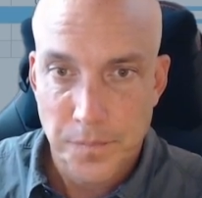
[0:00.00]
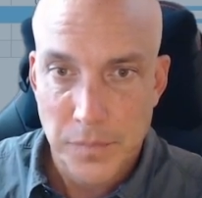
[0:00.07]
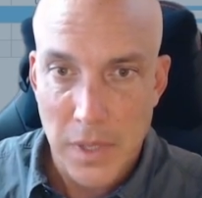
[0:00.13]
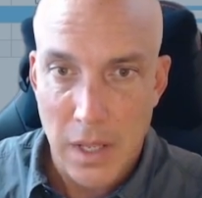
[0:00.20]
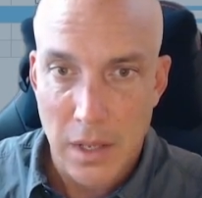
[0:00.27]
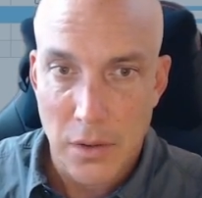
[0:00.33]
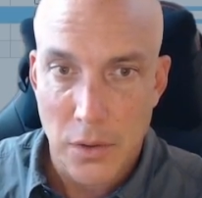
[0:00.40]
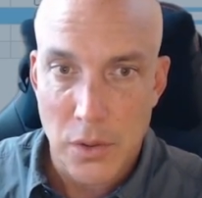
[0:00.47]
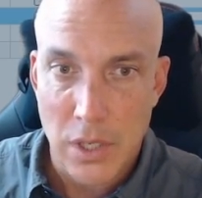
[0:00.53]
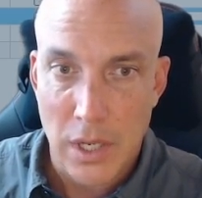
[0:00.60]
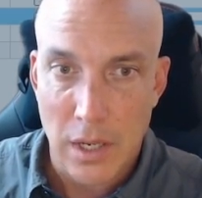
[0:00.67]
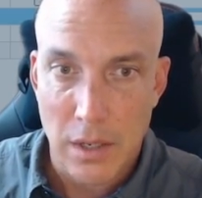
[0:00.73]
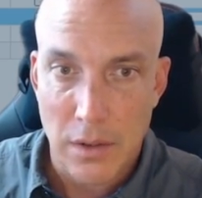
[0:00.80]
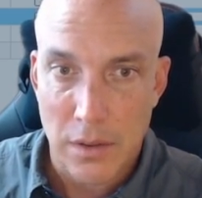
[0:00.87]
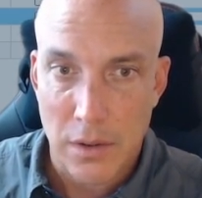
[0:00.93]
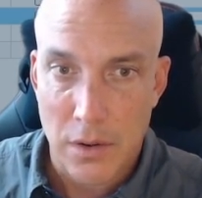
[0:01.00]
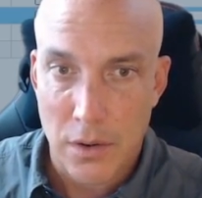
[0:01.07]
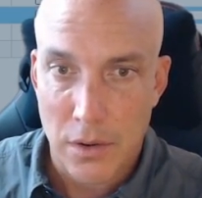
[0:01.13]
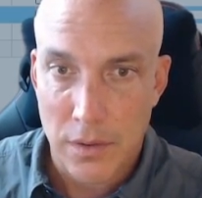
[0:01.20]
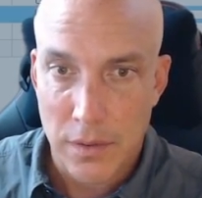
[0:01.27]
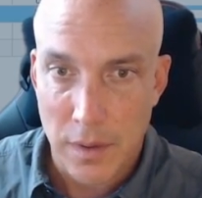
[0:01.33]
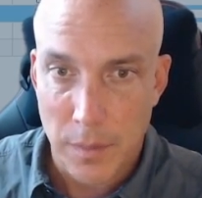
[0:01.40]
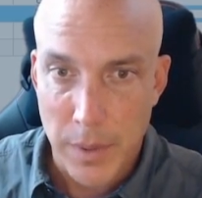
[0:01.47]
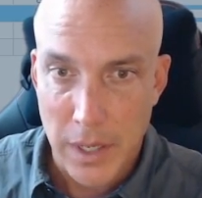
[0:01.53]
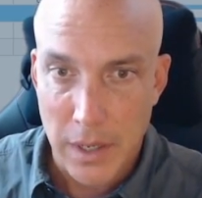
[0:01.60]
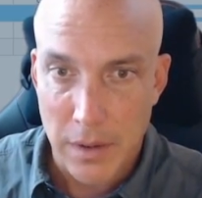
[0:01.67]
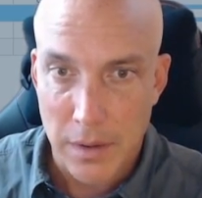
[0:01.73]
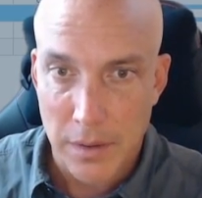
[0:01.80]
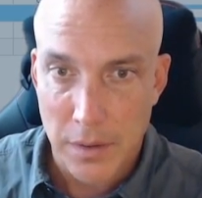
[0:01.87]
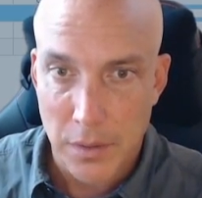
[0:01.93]
and you change the currency pair,
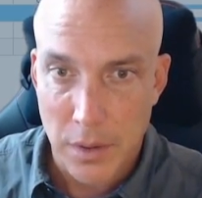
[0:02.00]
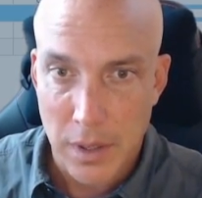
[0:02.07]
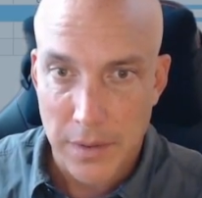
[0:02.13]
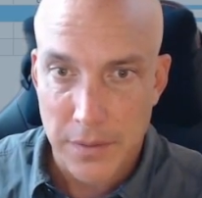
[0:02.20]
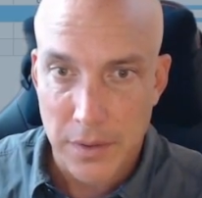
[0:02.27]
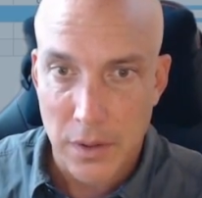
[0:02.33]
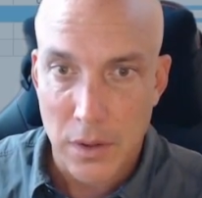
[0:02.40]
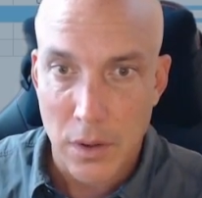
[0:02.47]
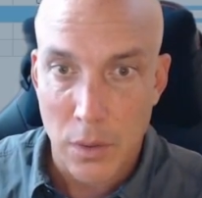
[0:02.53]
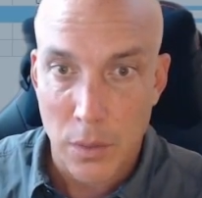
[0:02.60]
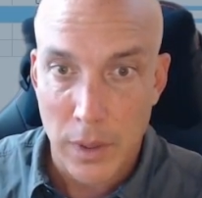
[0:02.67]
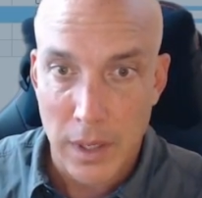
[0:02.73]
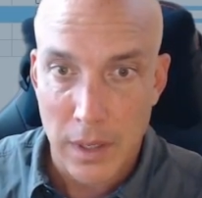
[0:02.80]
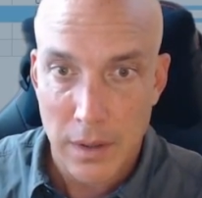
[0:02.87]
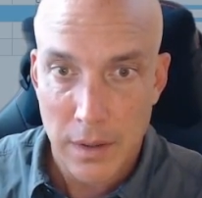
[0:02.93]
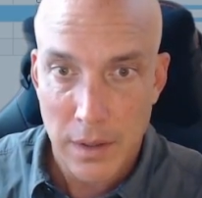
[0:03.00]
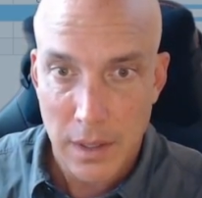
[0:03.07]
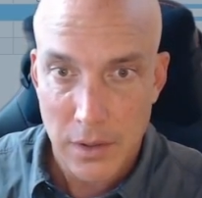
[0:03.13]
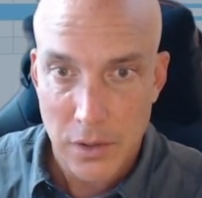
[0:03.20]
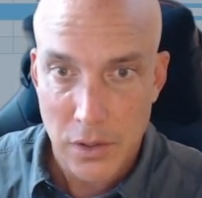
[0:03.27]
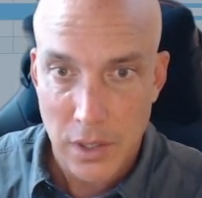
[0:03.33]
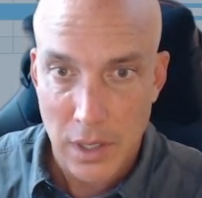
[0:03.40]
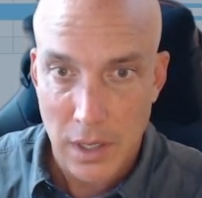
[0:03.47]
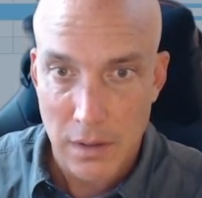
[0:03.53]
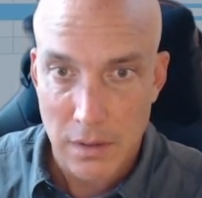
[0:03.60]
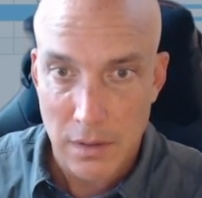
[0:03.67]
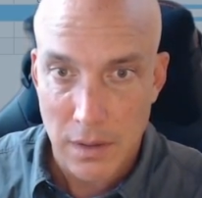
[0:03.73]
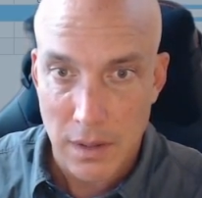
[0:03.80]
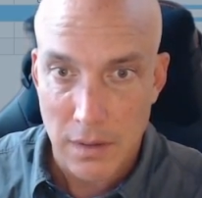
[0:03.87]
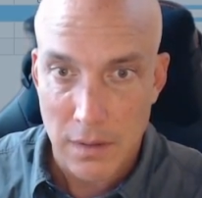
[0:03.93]
you have to go in and change
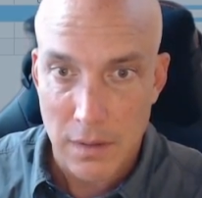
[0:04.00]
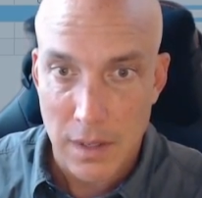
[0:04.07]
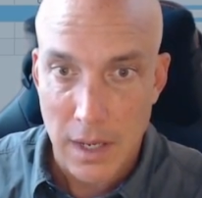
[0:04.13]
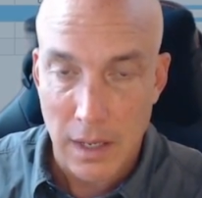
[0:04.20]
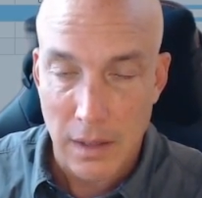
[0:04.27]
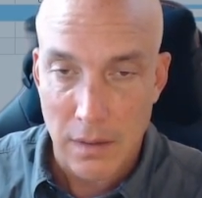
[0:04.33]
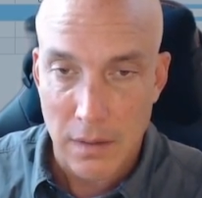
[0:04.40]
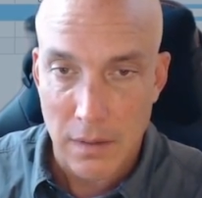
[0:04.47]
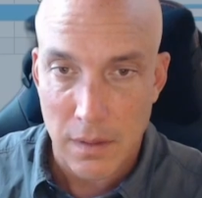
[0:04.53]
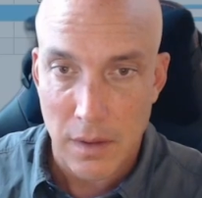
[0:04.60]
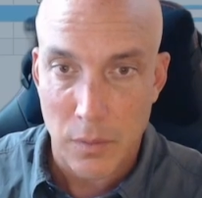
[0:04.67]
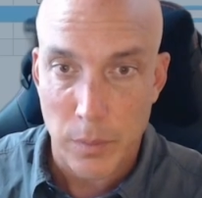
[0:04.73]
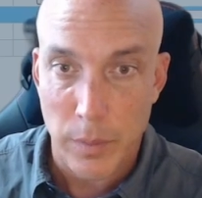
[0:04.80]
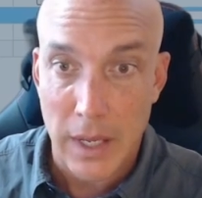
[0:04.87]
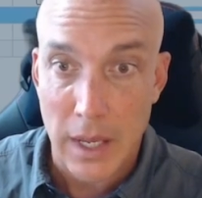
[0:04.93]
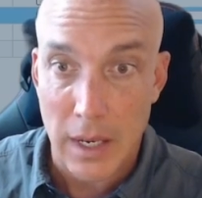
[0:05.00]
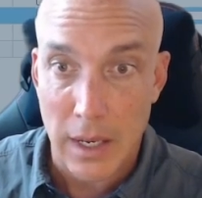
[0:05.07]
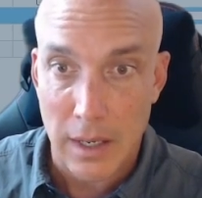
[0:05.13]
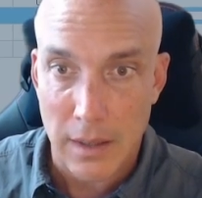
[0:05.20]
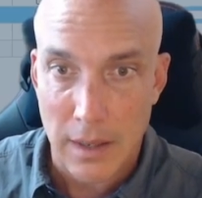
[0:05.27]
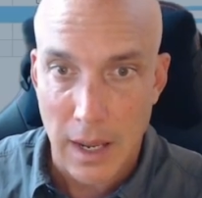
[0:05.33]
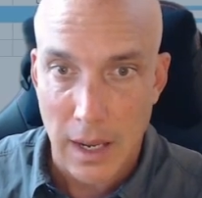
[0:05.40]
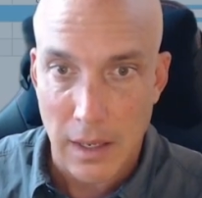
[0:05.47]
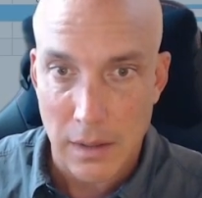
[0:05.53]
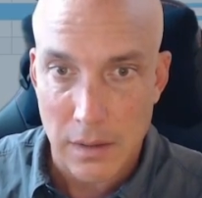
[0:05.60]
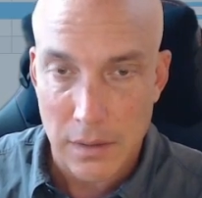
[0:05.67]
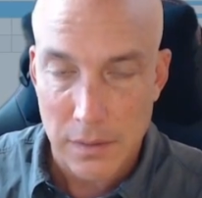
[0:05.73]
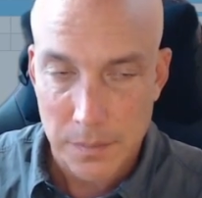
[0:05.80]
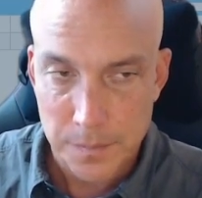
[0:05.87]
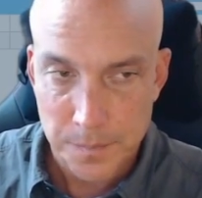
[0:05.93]
these dates, these beginning dates.
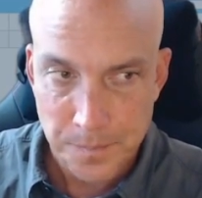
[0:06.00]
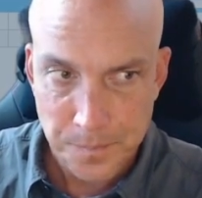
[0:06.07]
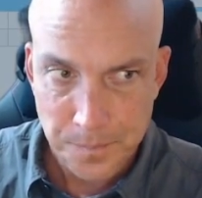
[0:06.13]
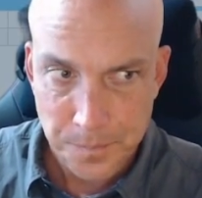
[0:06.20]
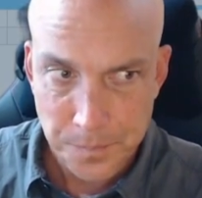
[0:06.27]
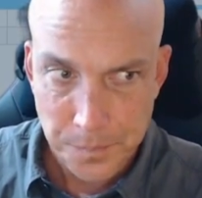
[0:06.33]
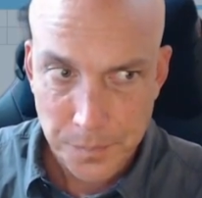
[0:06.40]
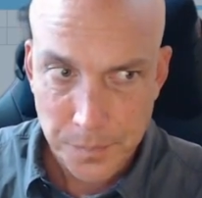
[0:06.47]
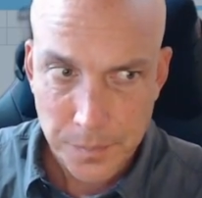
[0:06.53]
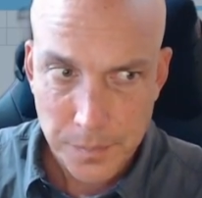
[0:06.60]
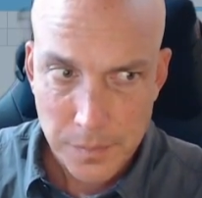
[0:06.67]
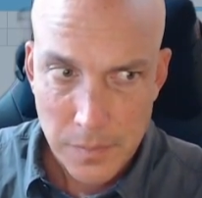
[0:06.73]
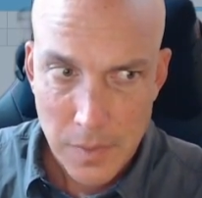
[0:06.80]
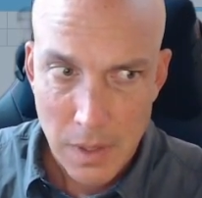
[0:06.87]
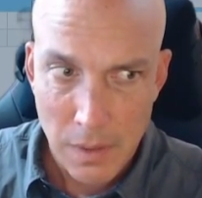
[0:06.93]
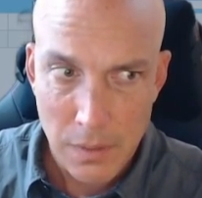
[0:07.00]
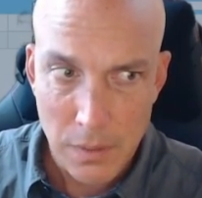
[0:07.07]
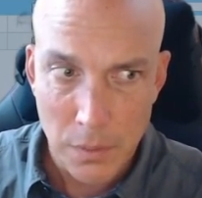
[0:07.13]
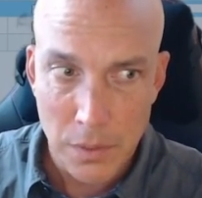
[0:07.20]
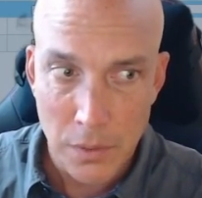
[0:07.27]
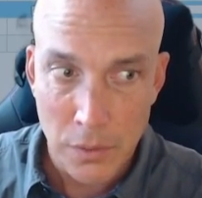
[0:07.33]
So those